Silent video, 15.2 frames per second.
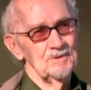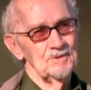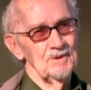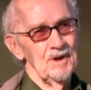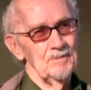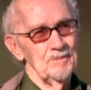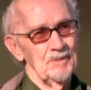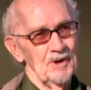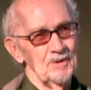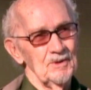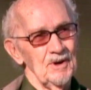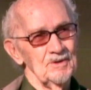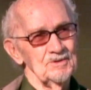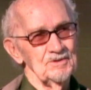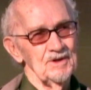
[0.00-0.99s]
trip
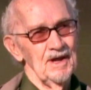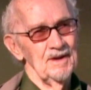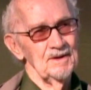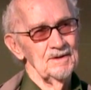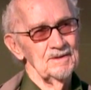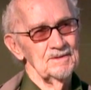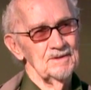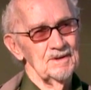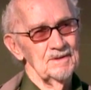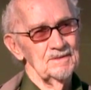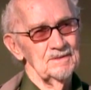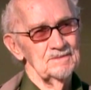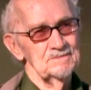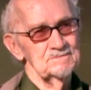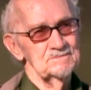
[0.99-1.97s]
across that
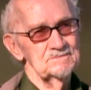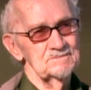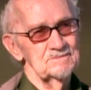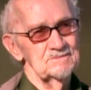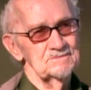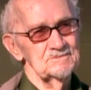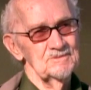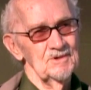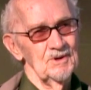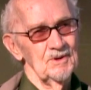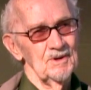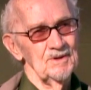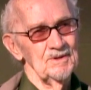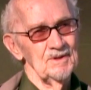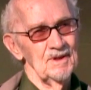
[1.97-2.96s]

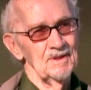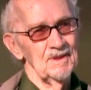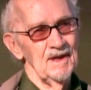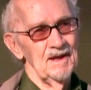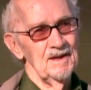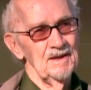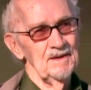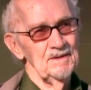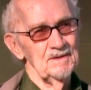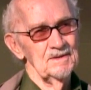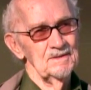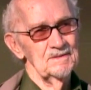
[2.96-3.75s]
North Atlantic.